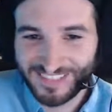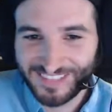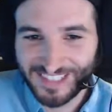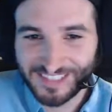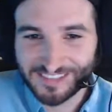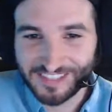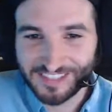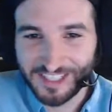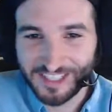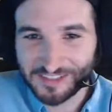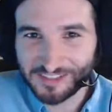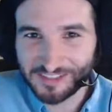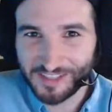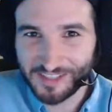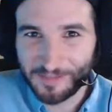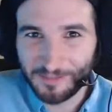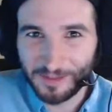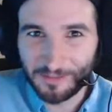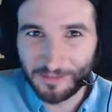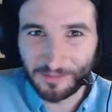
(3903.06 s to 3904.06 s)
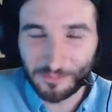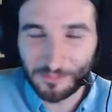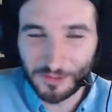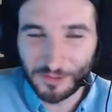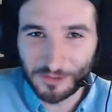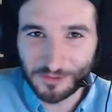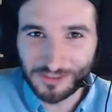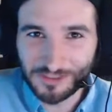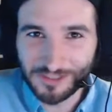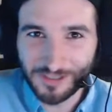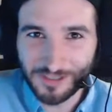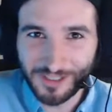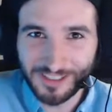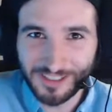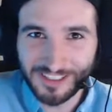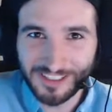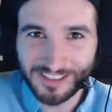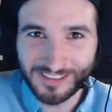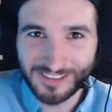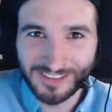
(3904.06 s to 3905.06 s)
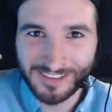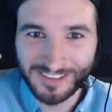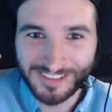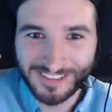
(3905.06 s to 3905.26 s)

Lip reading: Is that a step up from Houston right now?